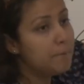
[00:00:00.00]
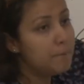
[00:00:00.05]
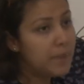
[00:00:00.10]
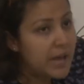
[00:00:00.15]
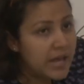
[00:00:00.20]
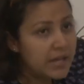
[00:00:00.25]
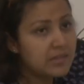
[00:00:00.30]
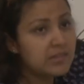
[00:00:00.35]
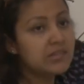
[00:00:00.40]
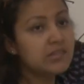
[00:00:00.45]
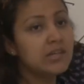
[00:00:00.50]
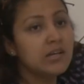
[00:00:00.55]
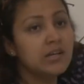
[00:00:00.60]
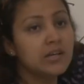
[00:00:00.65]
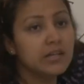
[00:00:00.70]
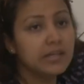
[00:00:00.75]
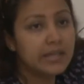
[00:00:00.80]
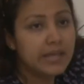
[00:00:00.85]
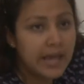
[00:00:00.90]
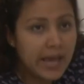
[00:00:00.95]
best
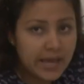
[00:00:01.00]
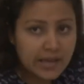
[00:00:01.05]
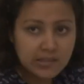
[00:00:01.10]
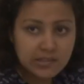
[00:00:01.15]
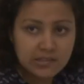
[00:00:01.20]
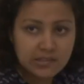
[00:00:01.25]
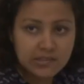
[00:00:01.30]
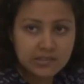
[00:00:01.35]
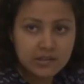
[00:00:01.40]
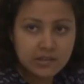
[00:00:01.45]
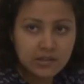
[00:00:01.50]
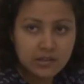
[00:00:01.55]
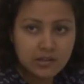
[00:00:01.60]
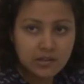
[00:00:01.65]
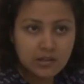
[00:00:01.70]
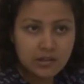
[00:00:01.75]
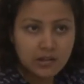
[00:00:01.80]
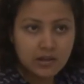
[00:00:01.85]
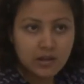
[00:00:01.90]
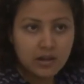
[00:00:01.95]
guess
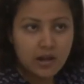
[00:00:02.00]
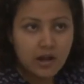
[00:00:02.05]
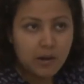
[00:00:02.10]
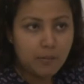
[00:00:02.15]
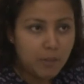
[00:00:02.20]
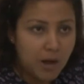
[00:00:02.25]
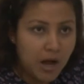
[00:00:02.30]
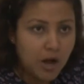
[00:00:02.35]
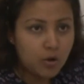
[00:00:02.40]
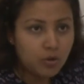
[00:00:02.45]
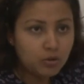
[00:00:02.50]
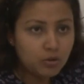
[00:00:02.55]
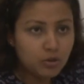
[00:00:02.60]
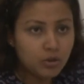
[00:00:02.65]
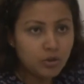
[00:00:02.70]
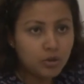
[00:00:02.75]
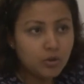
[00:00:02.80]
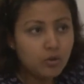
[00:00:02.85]
about